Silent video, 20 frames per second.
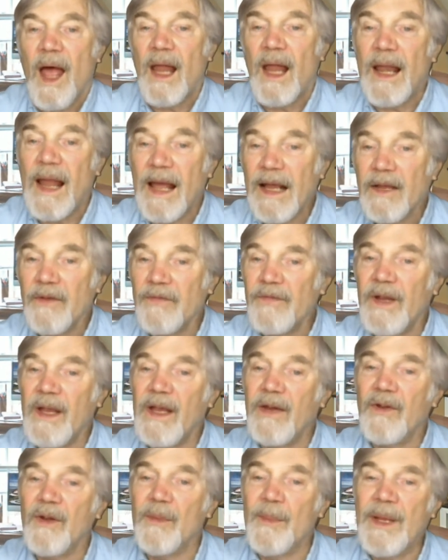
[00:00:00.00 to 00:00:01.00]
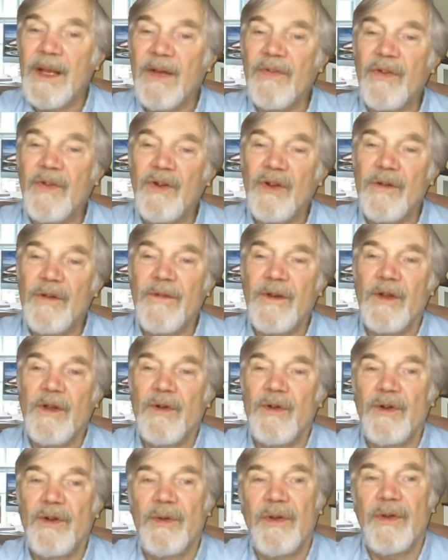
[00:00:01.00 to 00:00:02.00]
A lack of data makes it
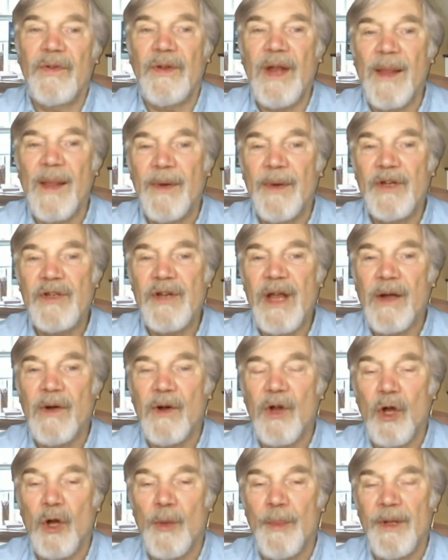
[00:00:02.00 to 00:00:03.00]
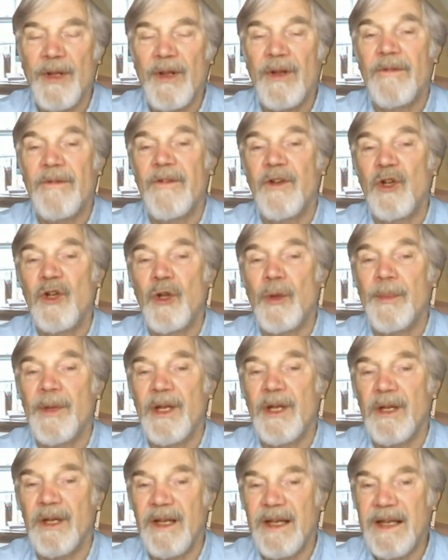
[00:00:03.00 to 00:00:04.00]
difficult to establish how common the
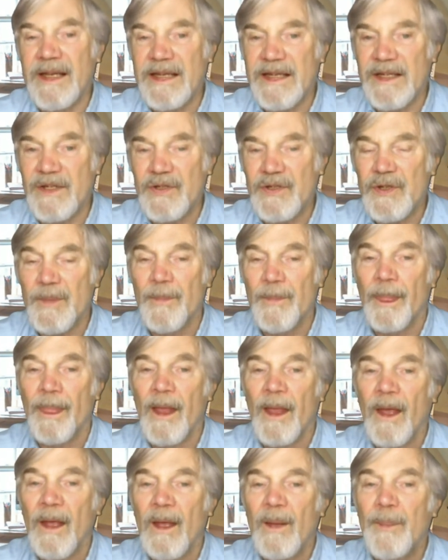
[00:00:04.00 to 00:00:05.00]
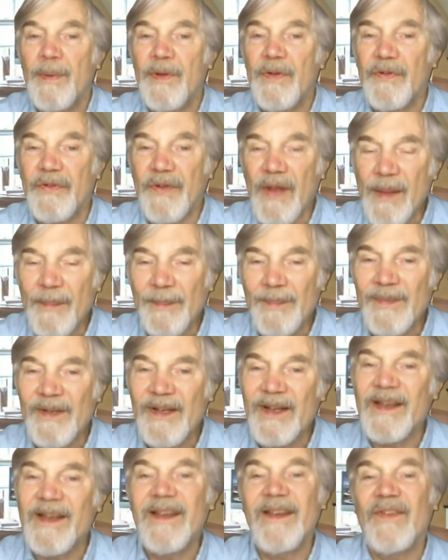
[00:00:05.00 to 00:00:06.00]
phenomenon is, but some
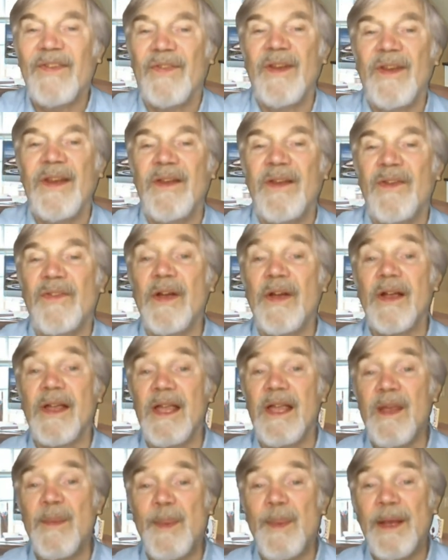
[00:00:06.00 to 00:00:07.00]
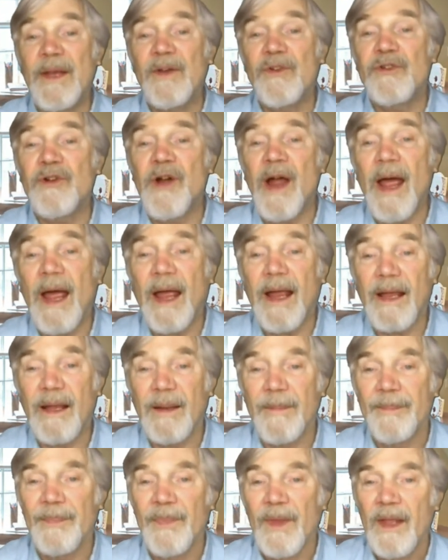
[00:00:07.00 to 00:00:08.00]
dioceses are keeping track.
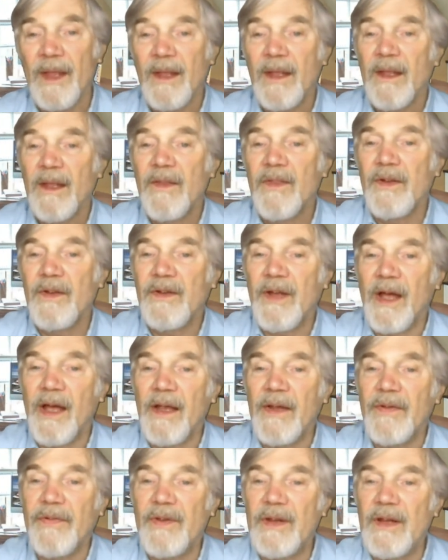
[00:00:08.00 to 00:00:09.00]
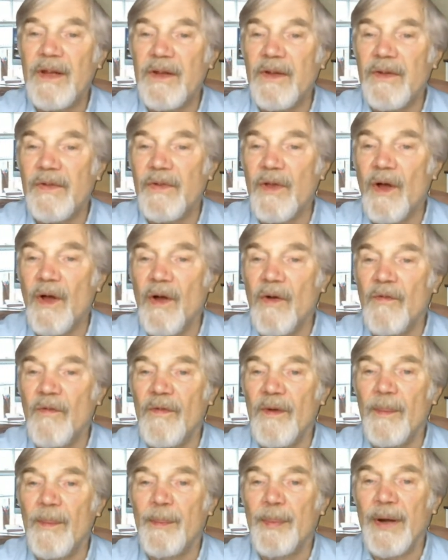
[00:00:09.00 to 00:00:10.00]
The Diocese
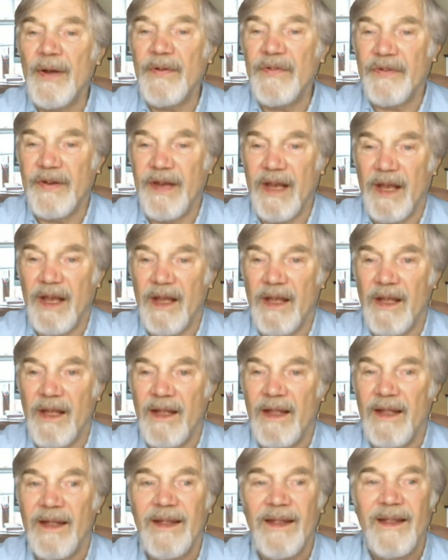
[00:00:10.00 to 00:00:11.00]
of Brescia,